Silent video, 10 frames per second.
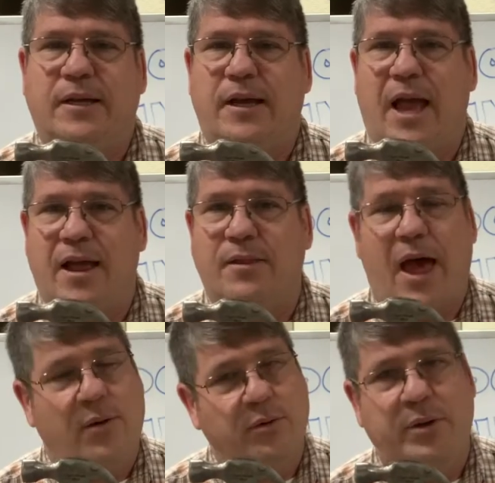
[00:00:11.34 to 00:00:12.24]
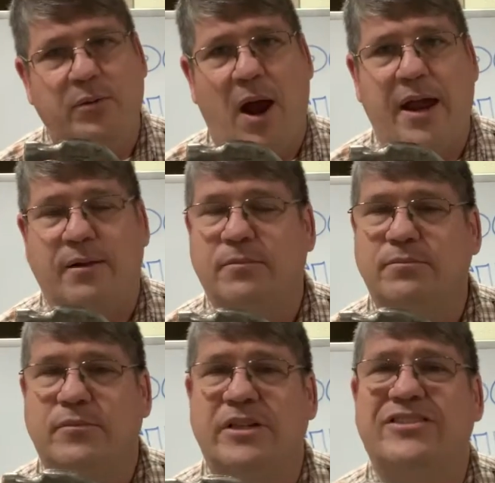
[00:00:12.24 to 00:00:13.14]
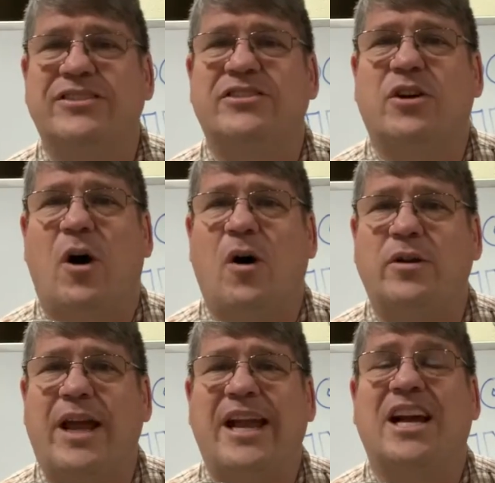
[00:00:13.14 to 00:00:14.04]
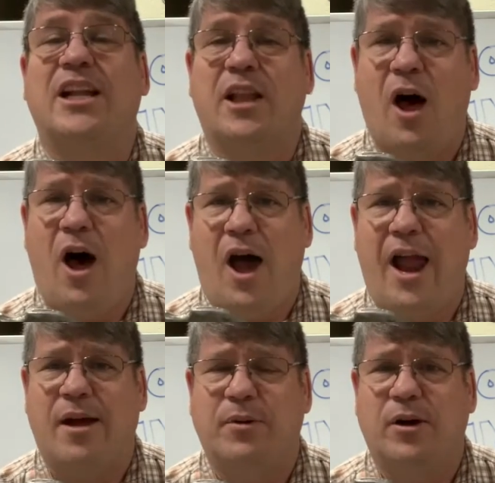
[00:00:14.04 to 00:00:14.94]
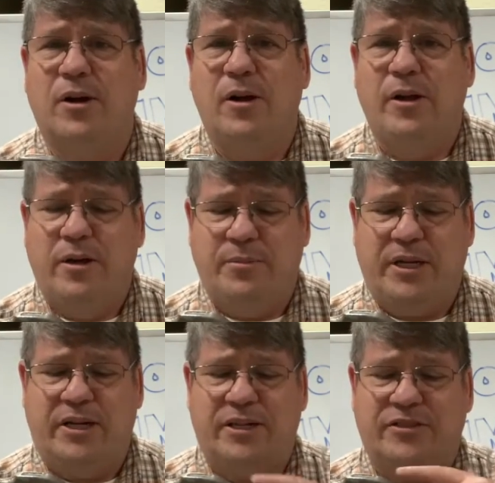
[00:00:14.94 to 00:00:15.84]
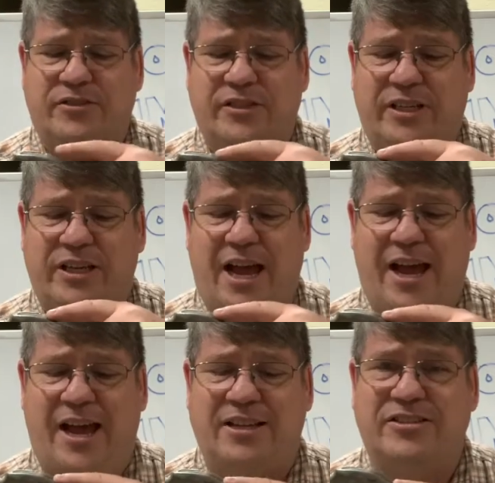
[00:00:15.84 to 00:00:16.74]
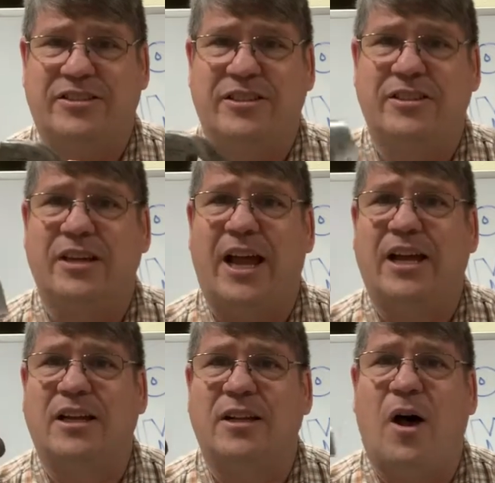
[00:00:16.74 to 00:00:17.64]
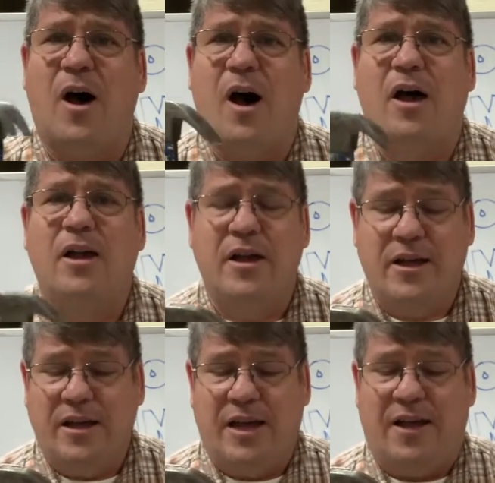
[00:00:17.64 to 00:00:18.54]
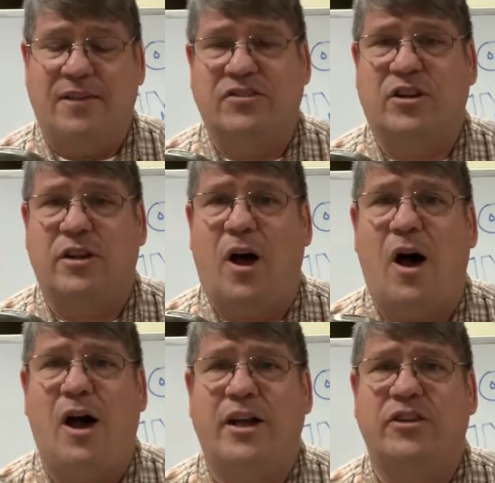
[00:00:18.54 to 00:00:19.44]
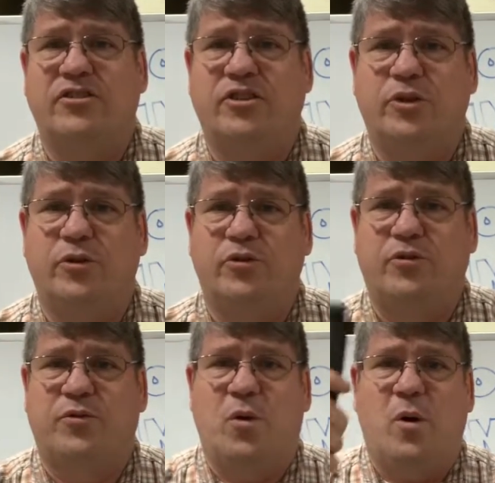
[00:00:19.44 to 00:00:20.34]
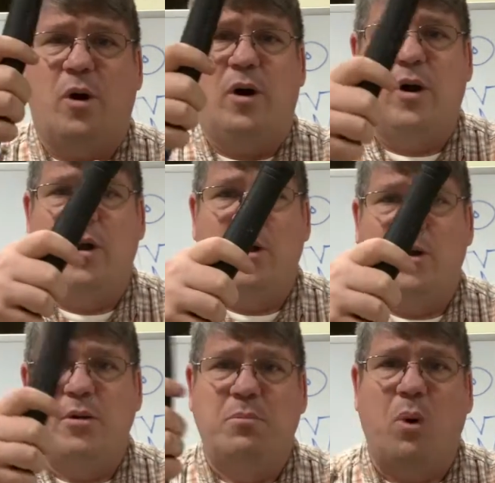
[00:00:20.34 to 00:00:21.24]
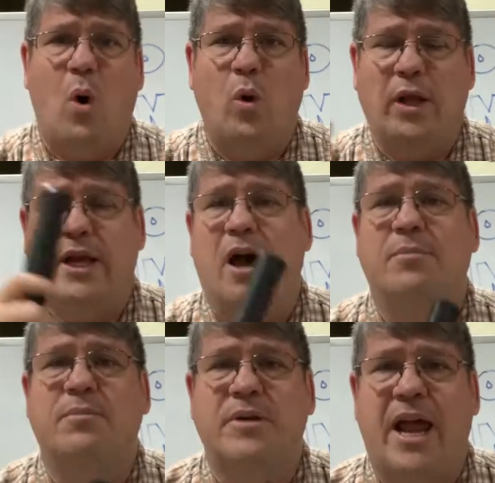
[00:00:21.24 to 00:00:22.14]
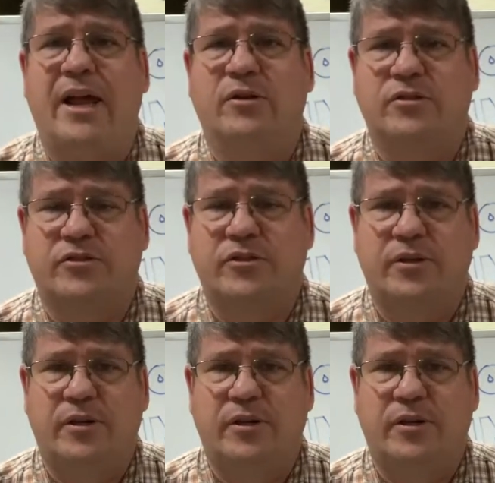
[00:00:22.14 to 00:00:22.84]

And that would be right. This is called a claw hammer because it has a claw. And this claw is used for pulling up nails